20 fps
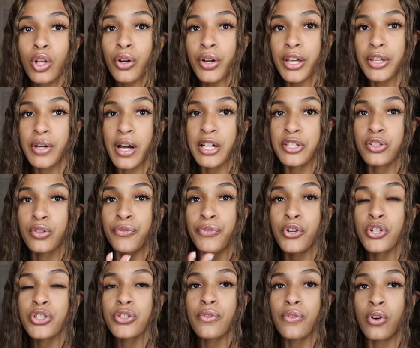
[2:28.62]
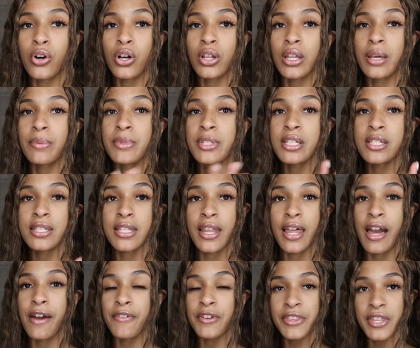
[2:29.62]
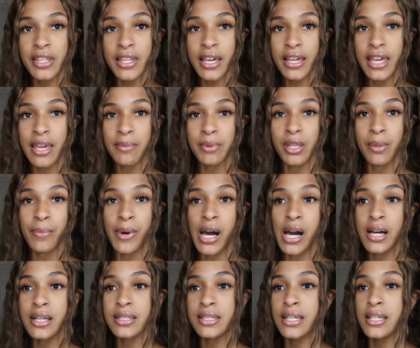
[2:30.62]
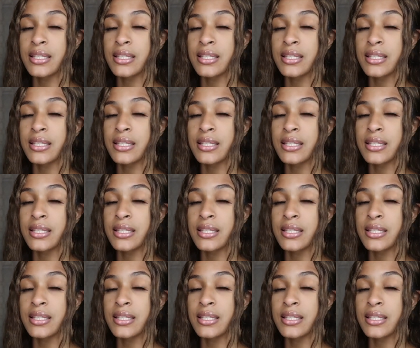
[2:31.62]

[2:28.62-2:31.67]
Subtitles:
Okay, you guys, so first of all, let me just say that everything that came in the box